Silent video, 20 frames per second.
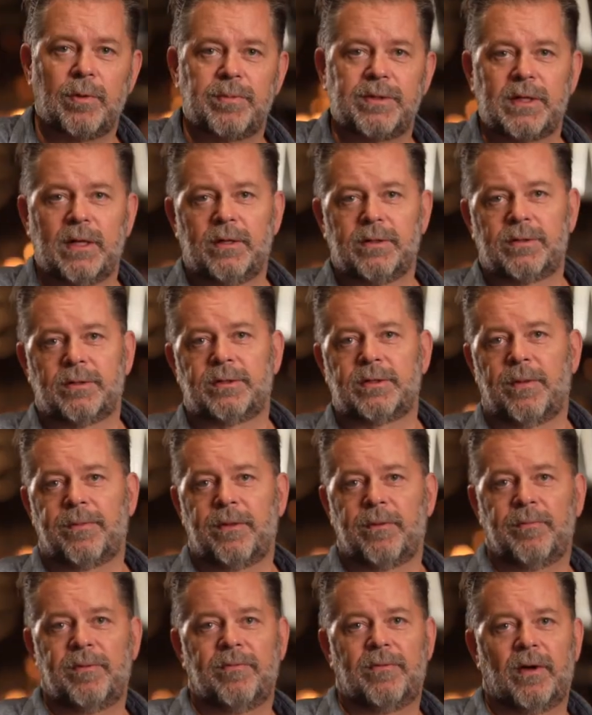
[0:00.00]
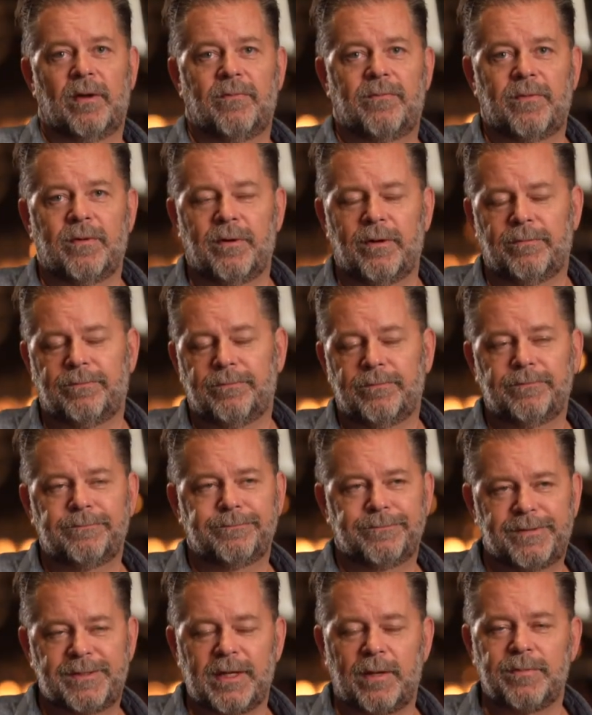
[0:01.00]
potatoes are something that we've done for
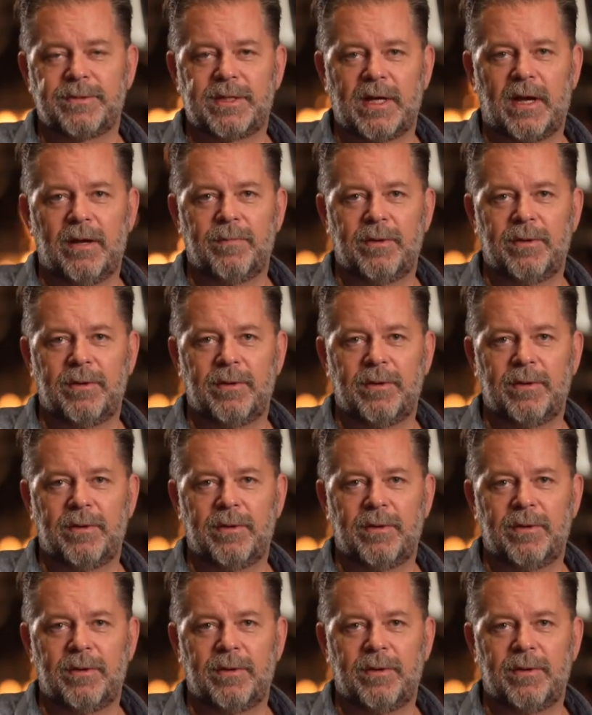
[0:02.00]
some time